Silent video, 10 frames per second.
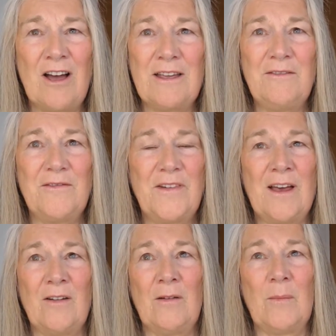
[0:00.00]
I
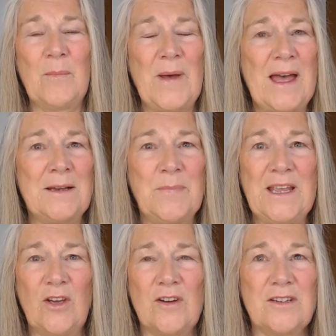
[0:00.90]
felt bad
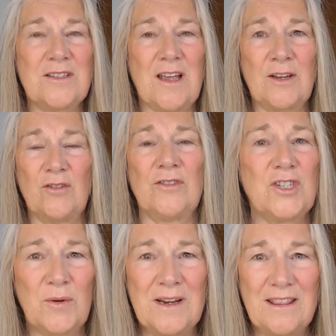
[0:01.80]
because I
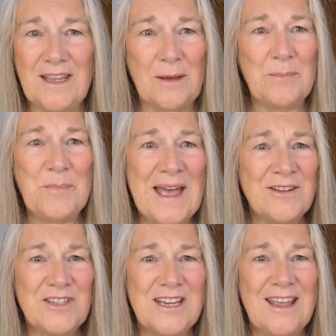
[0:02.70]
couldn't do anything
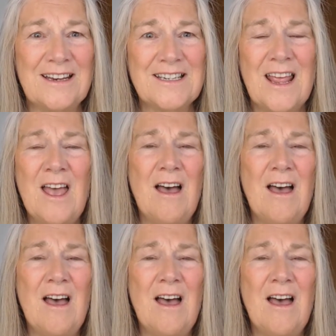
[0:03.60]
about it.